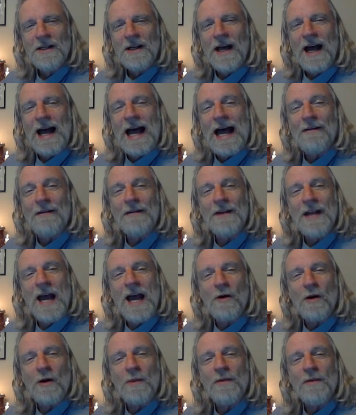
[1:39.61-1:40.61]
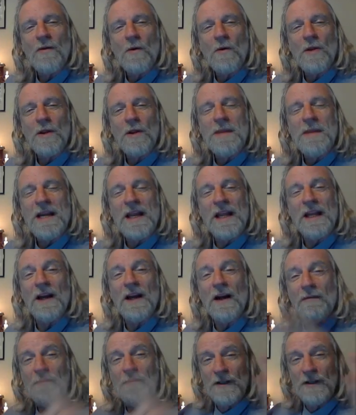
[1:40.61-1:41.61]
a half an hour before the meeting
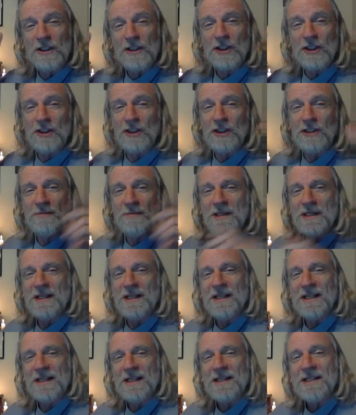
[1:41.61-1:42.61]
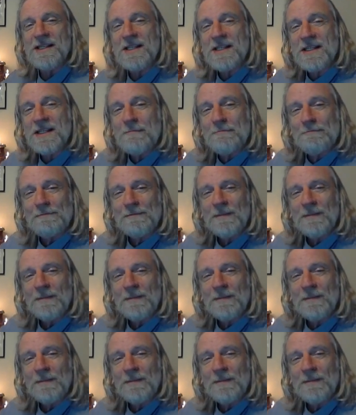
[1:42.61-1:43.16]
officially begins,